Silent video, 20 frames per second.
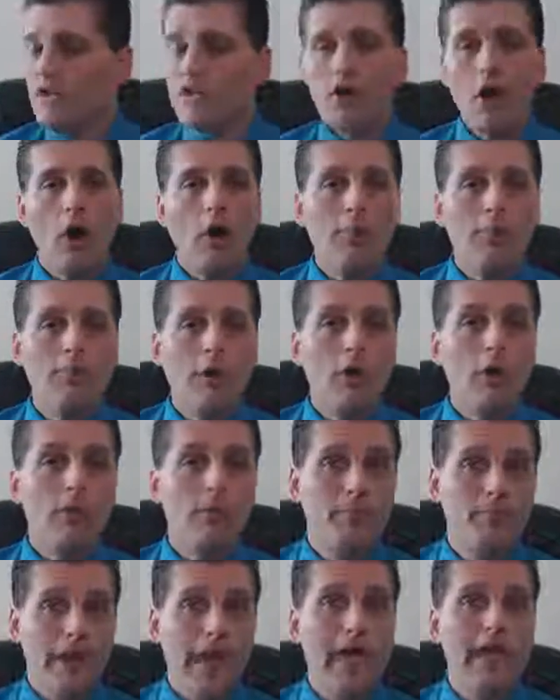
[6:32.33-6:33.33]
These are
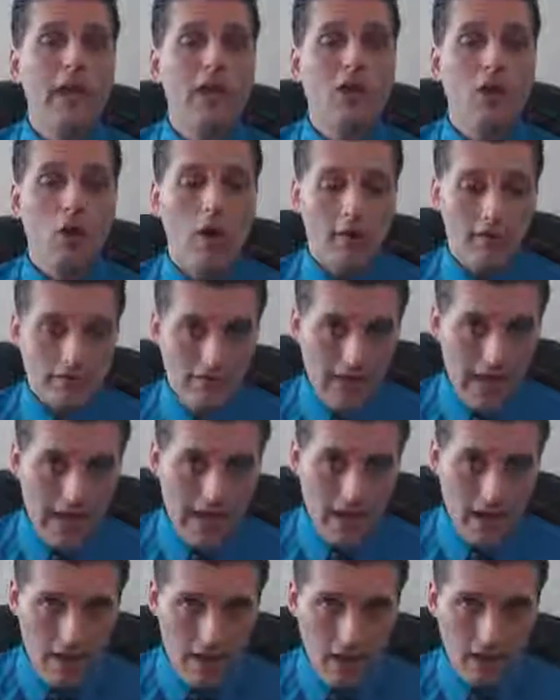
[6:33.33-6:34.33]
both paying off
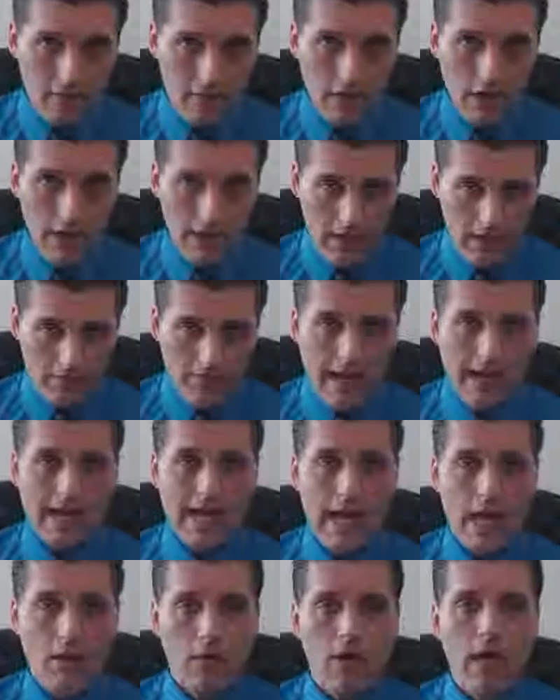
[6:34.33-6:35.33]

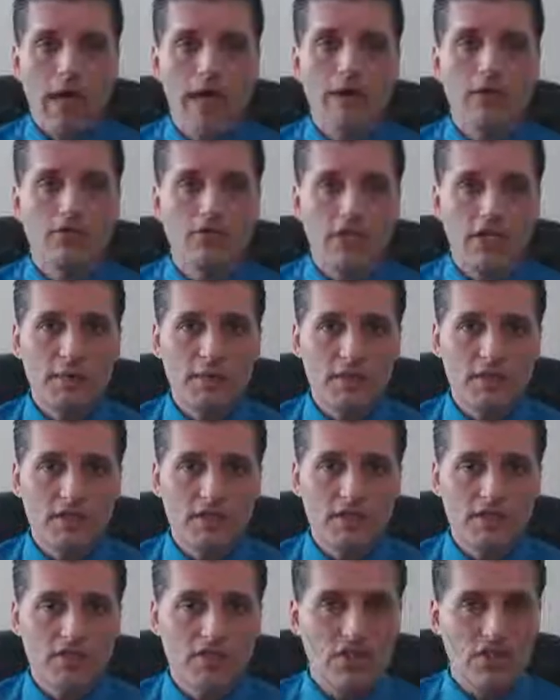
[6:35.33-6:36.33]
right now. I entered these
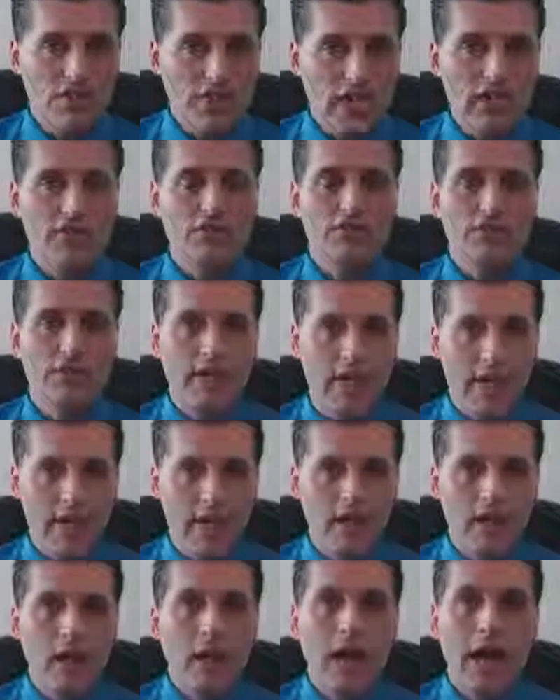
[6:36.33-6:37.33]
positions
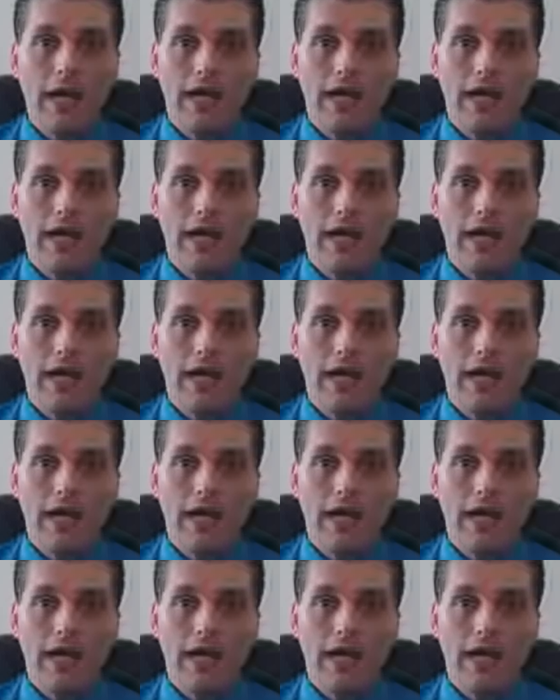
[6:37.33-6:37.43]
yesterday.